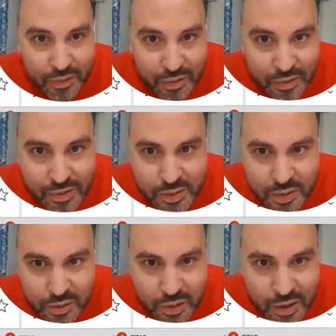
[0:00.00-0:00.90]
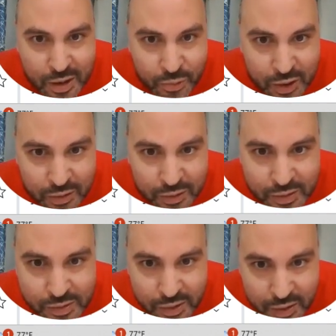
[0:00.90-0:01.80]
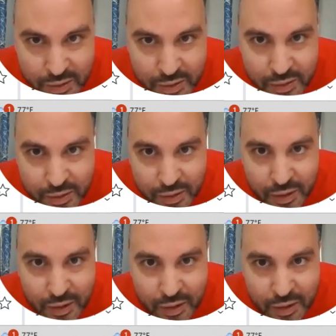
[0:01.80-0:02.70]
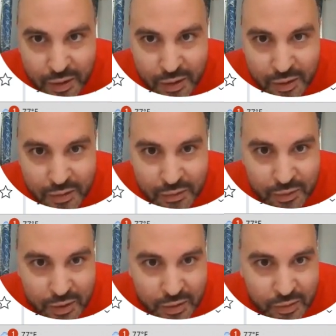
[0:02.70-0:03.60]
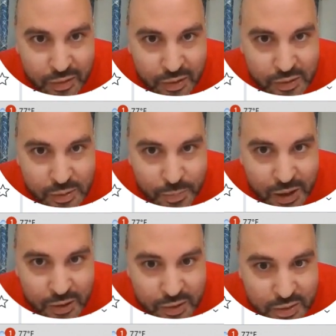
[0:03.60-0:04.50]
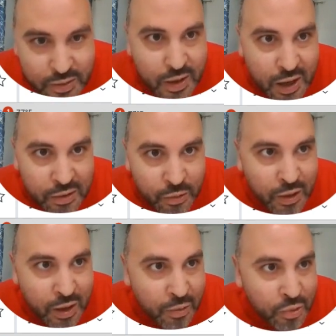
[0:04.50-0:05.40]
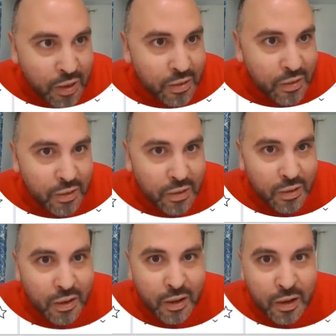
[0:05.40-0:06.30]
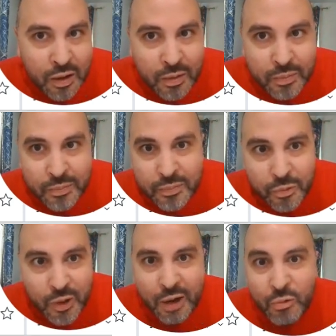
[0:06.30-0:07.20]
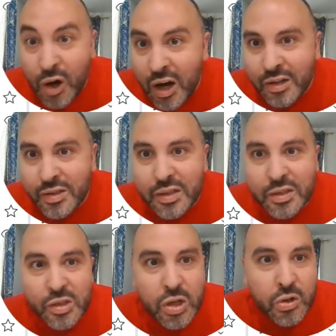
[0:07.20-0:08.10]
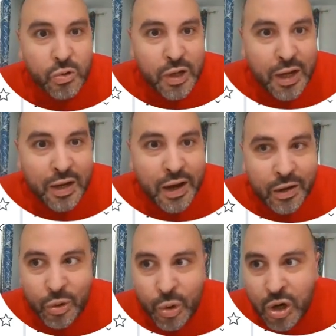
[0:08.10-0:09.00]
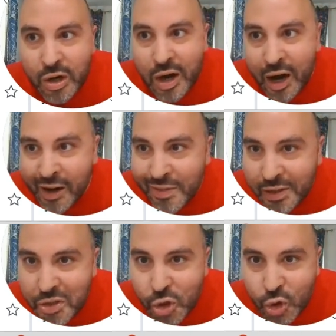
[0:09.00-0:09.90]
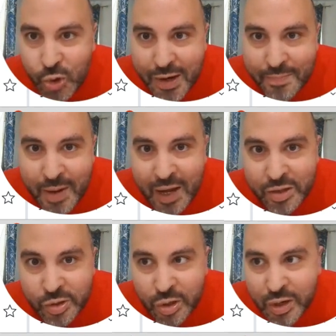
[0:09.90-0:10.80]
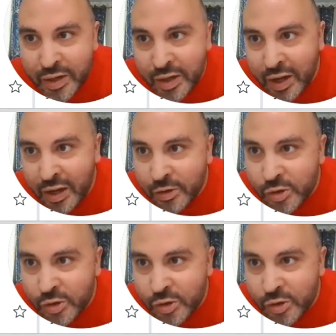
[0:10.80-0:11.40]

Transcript: Is this the alert I want? Let's see. Create an alert on SPY. This is not the one I want. What I want is to create an alert on the TrendMaster indicator.